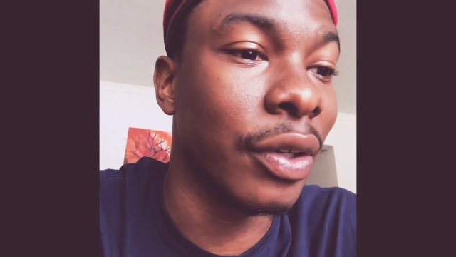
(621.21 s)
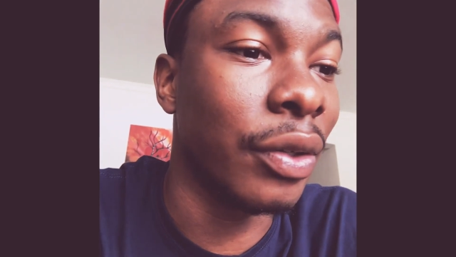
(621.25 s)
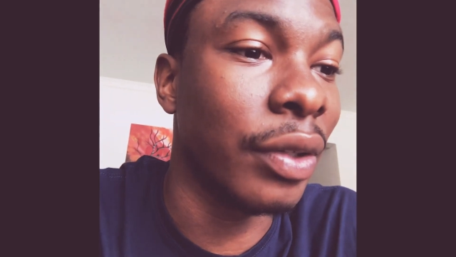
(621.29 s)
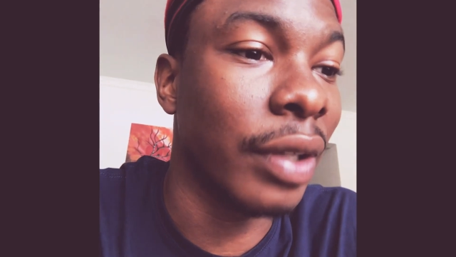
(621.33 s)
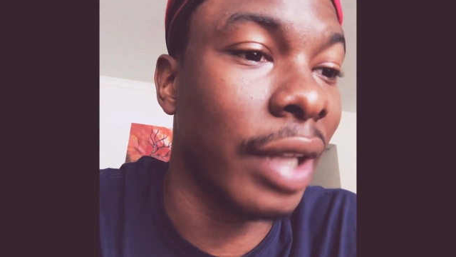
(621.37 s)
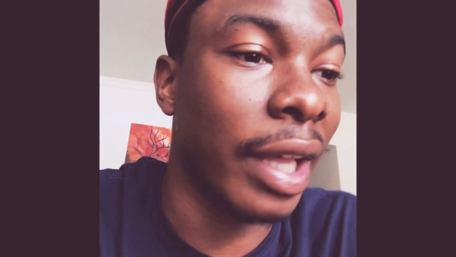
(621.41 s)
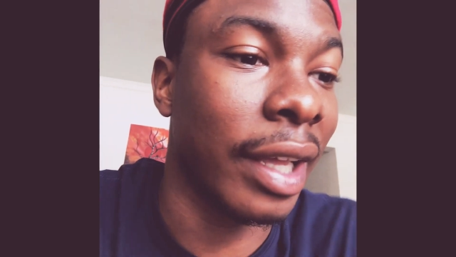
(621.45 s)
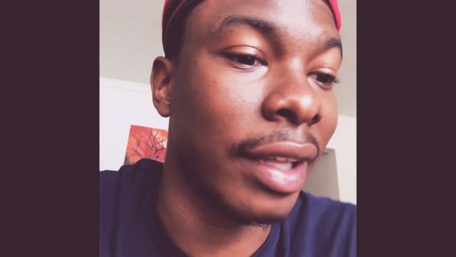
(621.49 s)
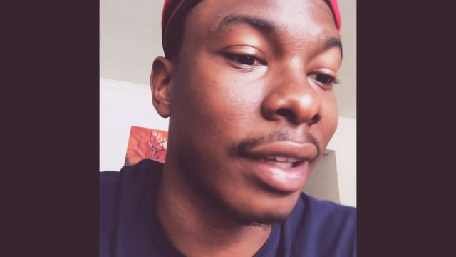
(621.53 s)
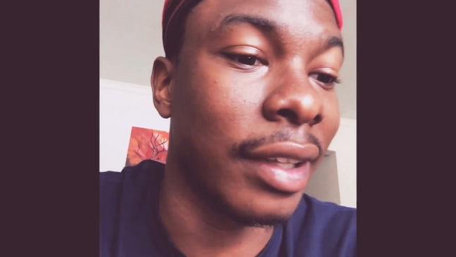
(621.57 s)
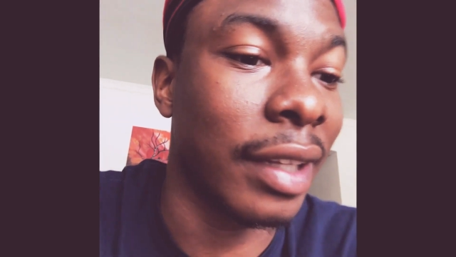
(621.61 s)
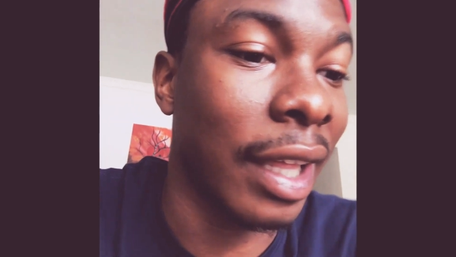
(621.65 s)

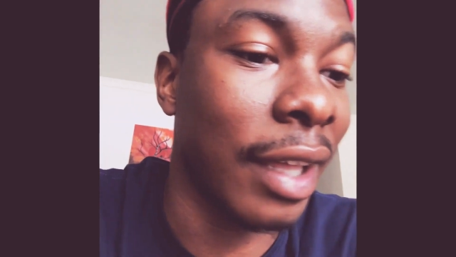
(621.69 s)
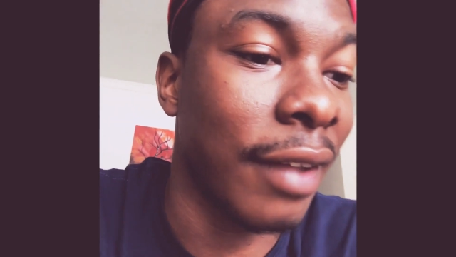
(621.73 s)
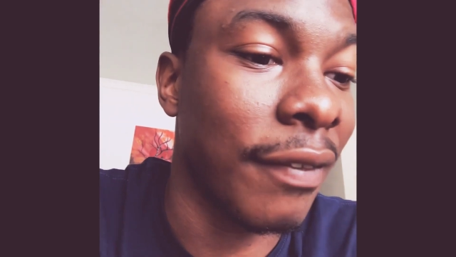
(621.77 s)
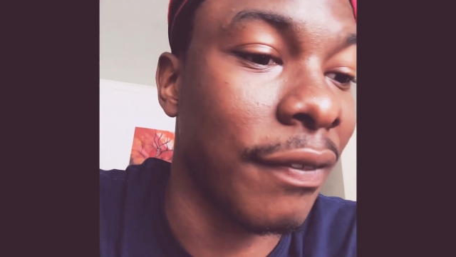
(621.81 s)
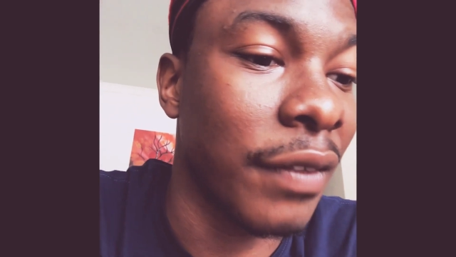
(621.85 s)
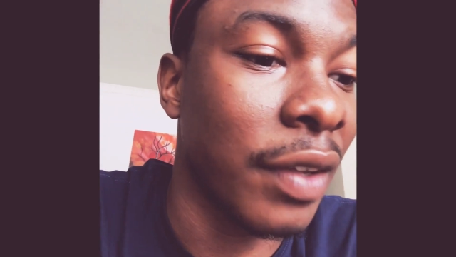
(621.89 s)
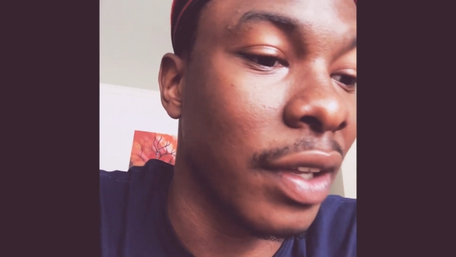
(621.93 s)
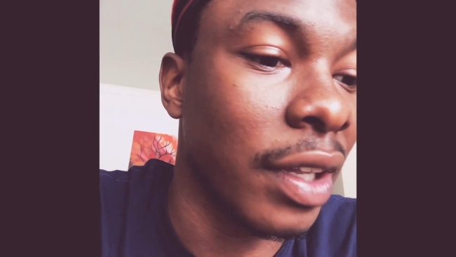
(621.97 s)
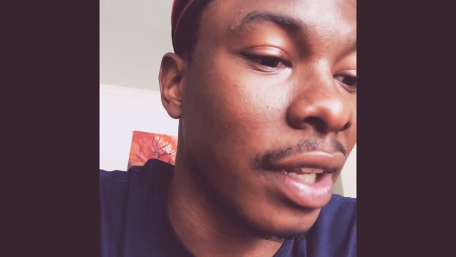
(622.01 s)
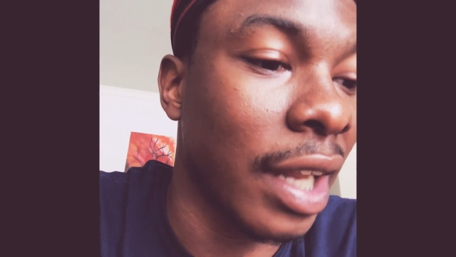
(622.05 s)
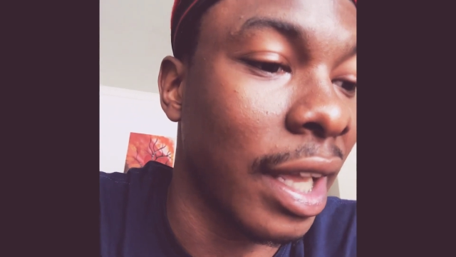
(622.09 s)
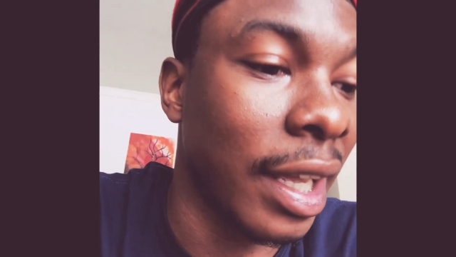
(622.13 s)
like they
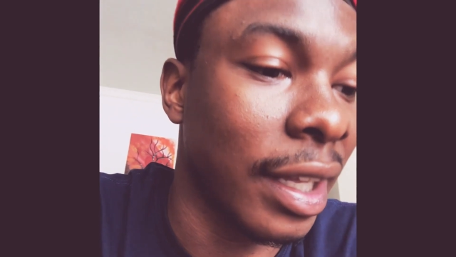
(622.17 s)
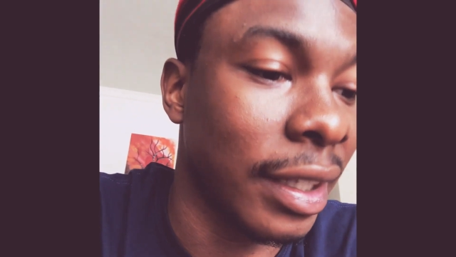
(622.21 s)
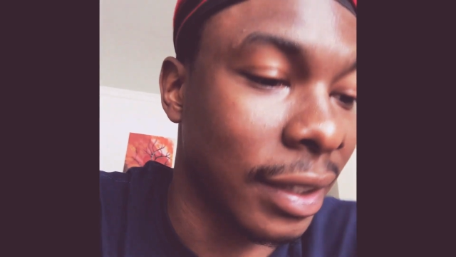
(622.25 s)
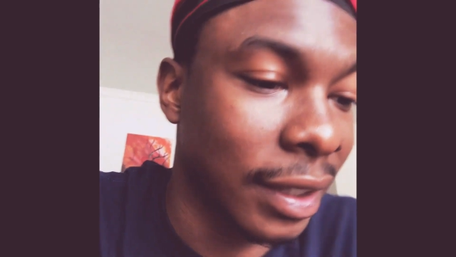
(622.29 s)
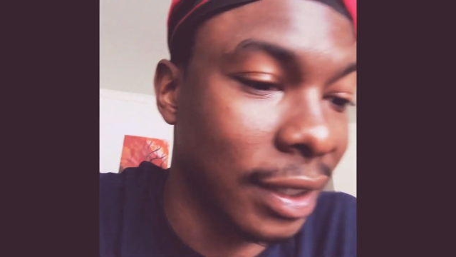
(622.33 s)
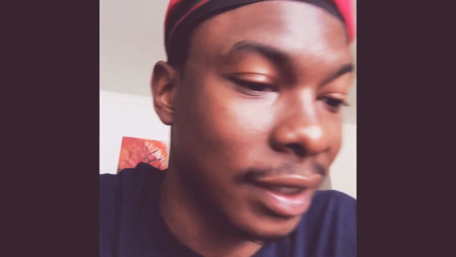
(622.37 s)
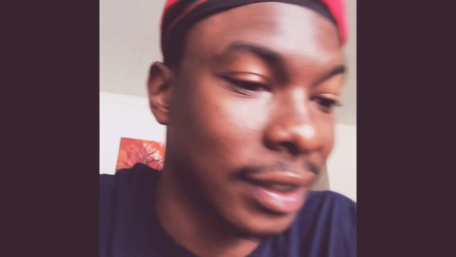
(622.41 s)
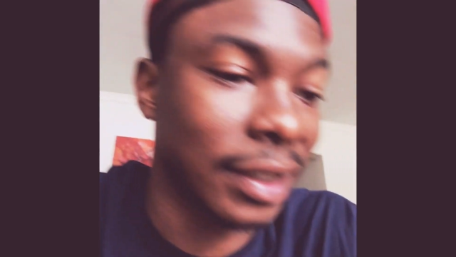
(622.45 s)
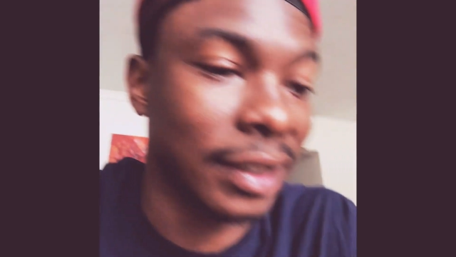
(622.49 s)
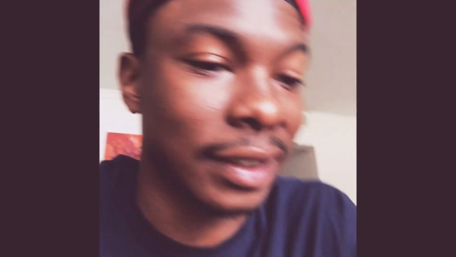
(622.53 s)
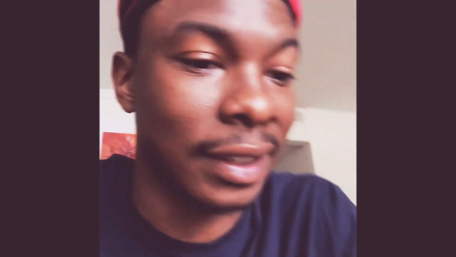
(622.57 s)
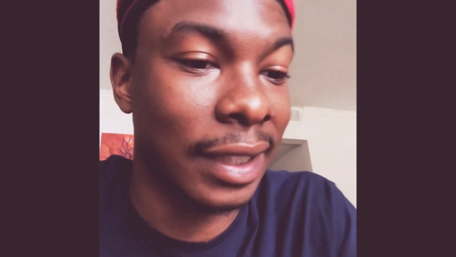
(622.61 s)
feel like
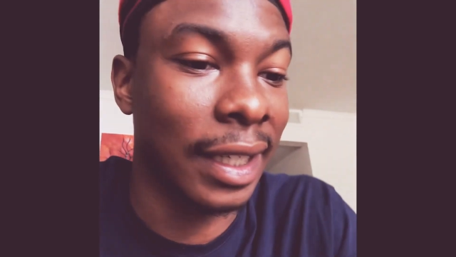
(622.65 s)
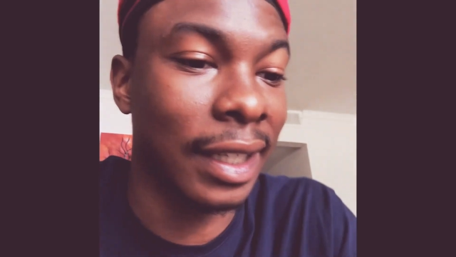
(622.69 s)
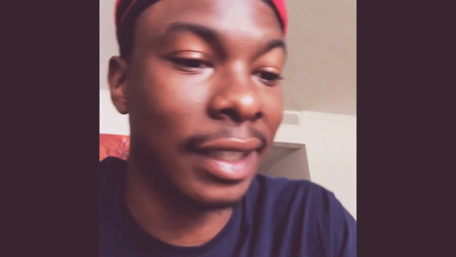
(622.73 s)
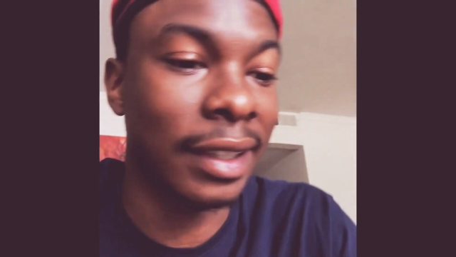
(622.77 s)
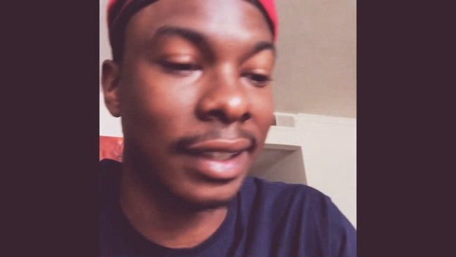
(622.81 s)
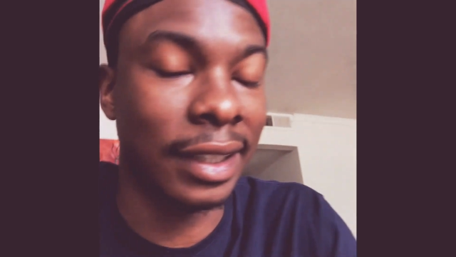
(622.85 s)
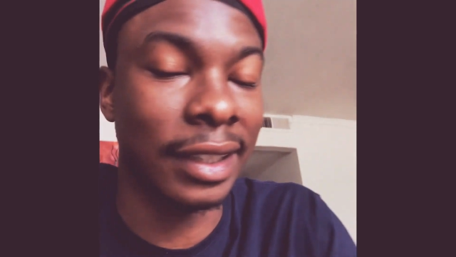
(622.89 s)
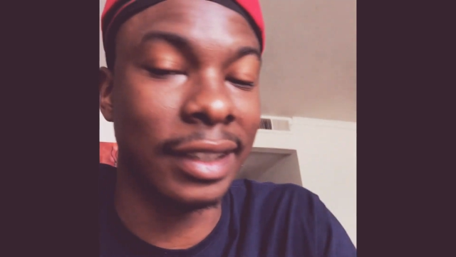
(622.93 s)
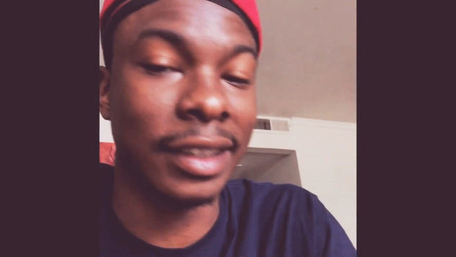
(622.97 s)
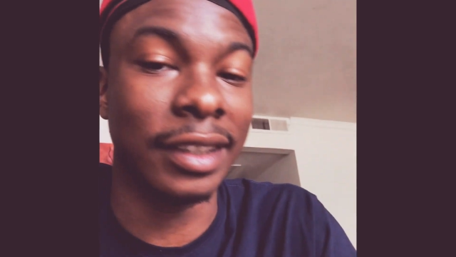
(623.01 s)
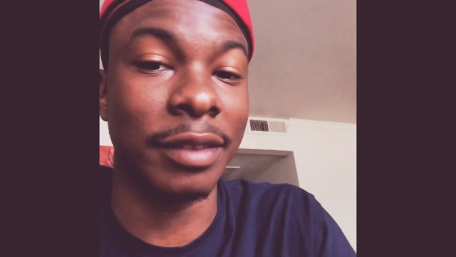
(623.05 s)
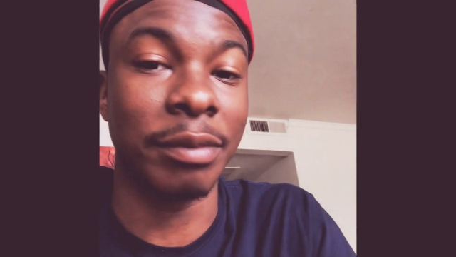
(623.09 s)
this is it.
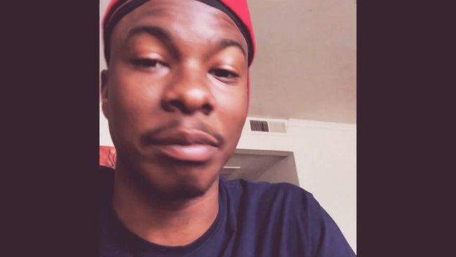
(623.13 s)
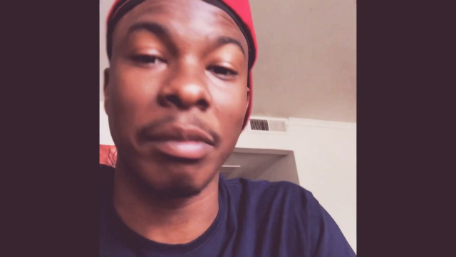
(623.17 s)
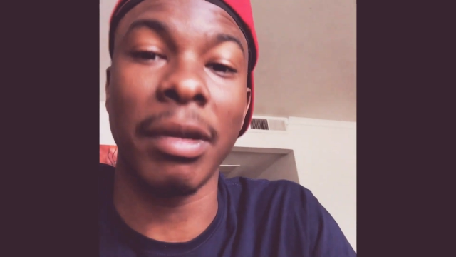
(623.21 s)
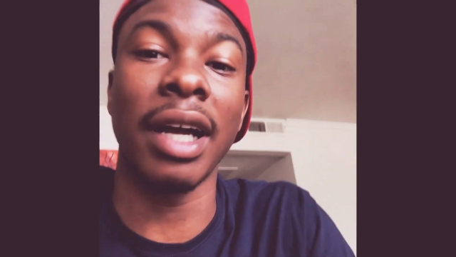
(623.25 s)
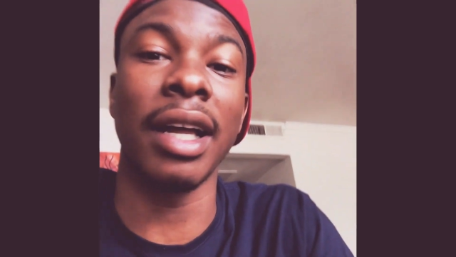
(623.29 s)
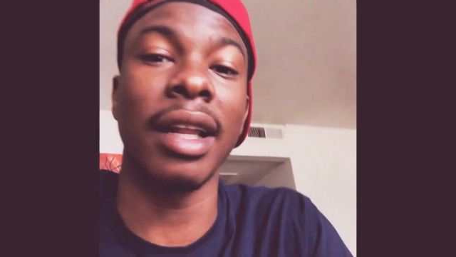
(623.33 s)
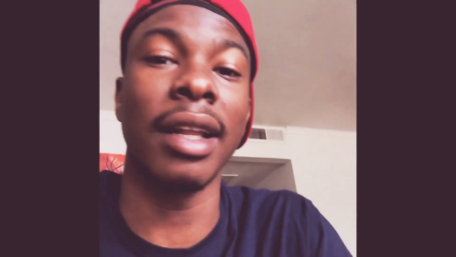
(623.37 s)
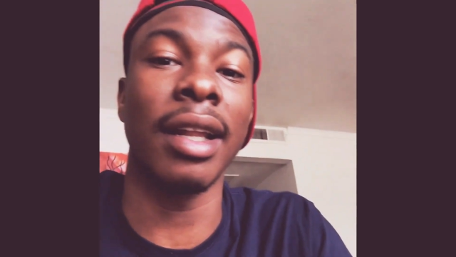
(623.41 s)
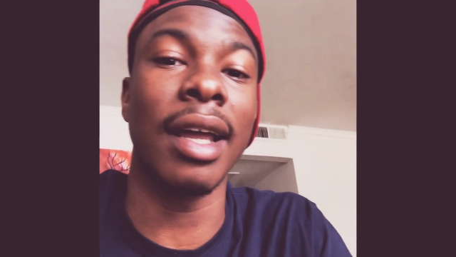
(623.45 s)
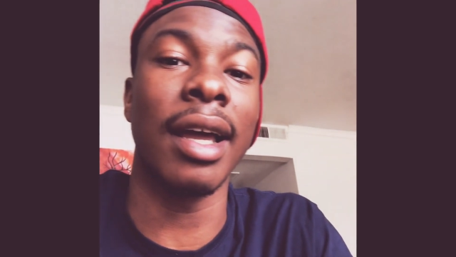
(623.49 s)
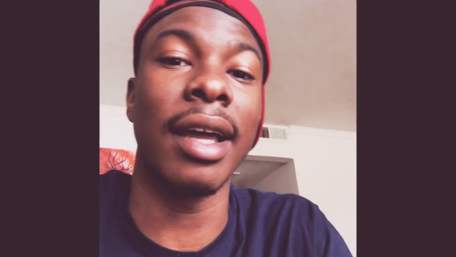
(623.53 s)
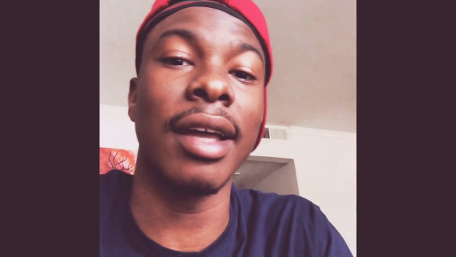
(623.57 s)
This is my
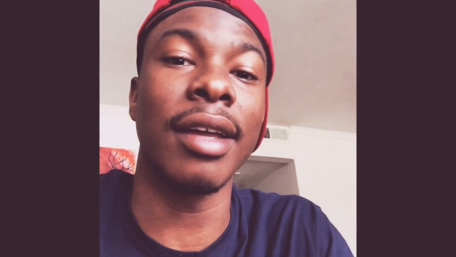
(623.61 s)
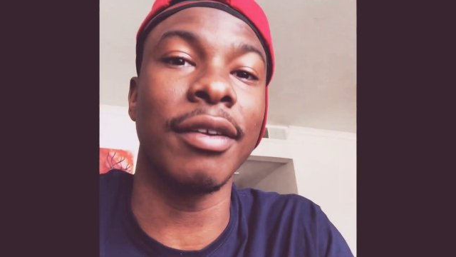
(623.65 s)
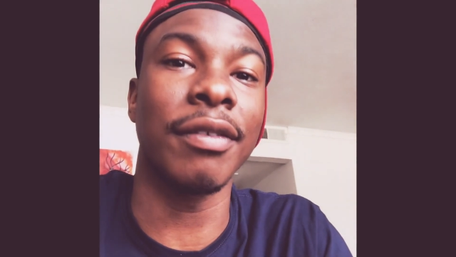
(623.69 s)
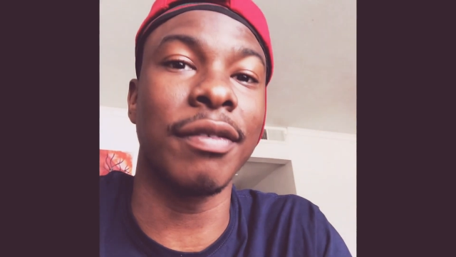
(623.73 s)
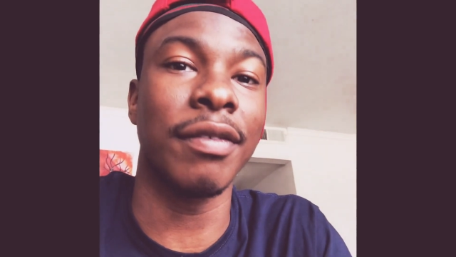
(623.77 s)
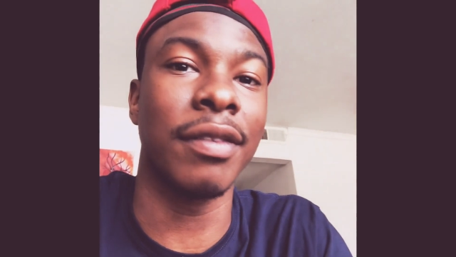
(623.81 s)
life.